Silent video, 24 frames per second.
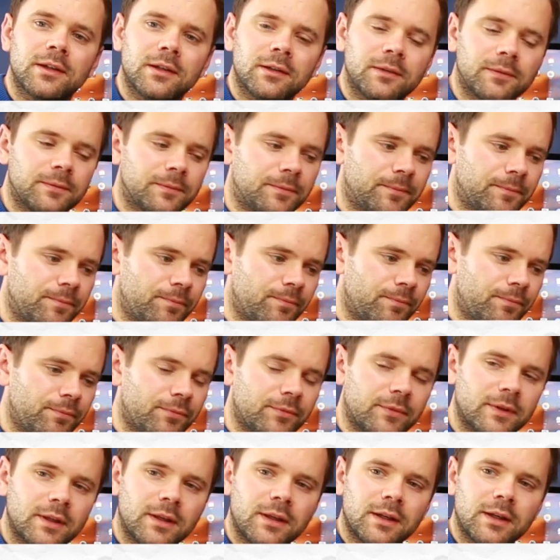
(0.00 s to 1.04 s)

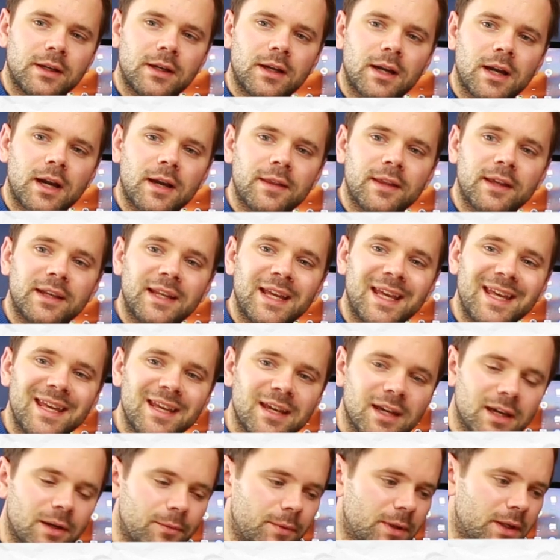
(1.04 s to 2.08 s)
And then
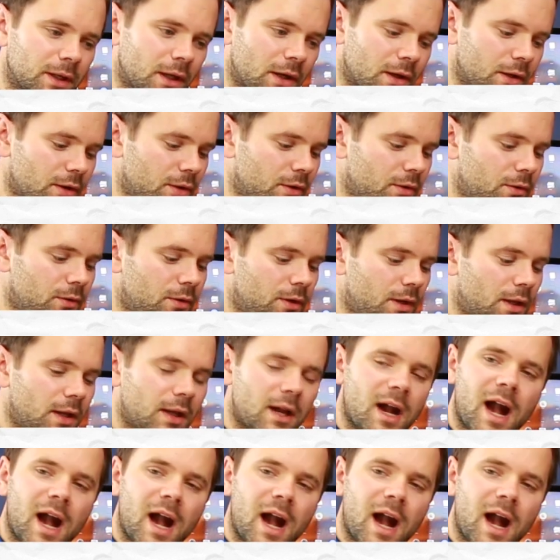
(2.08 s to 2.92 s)
here we go